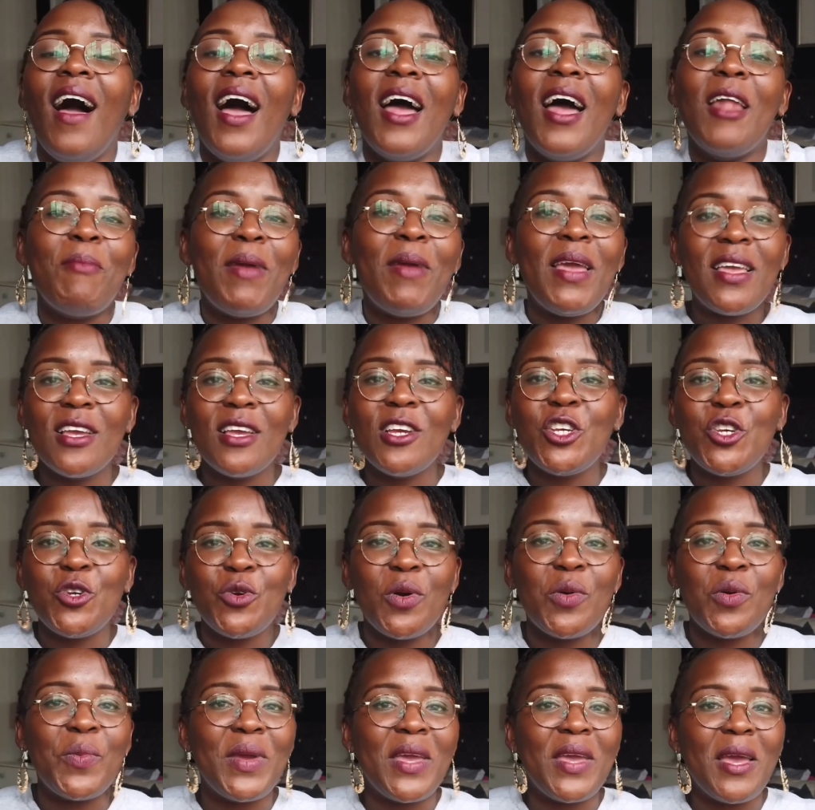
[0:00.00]
and making
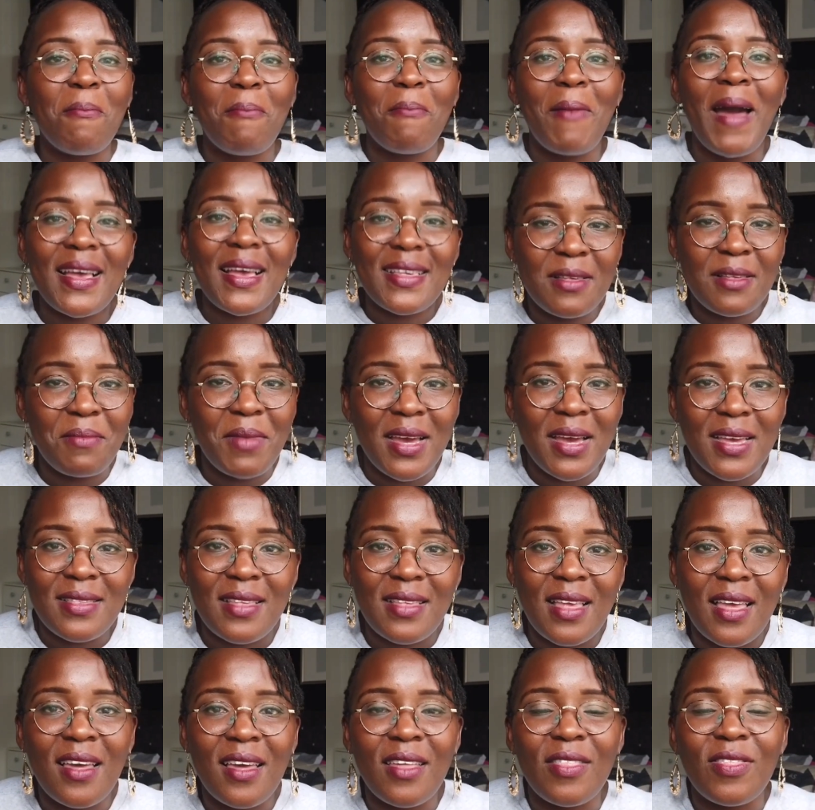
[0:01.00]
sure we are
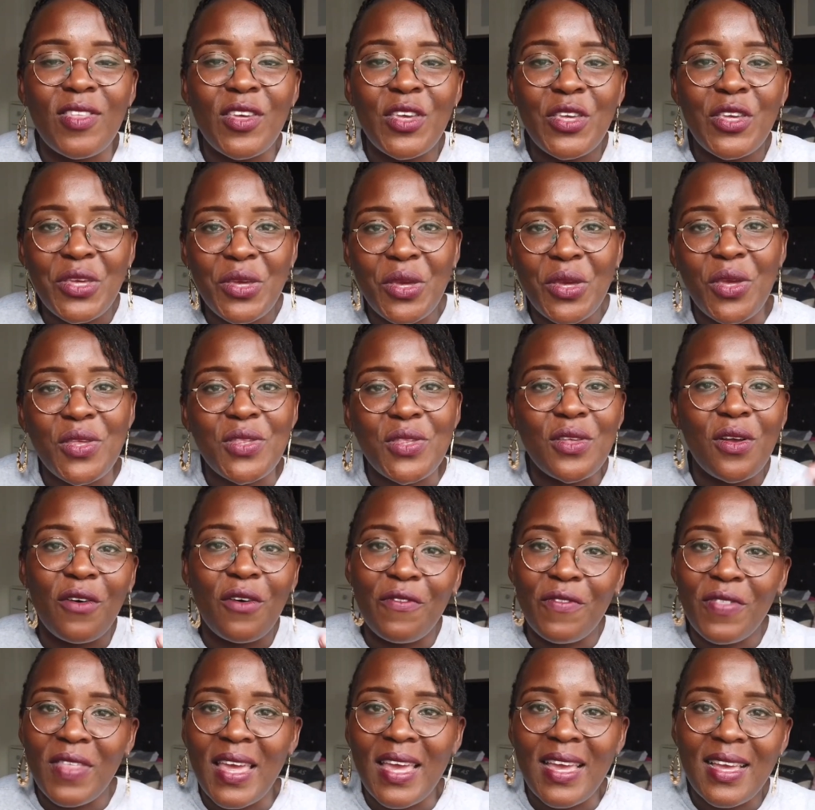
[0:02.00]
maximizing the use
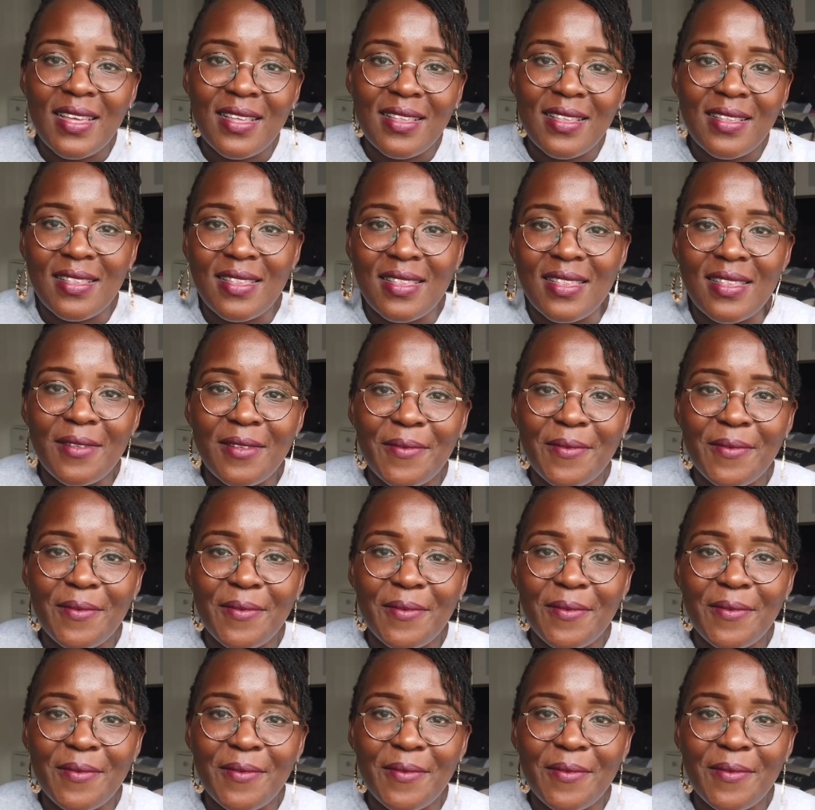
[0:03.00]
of things.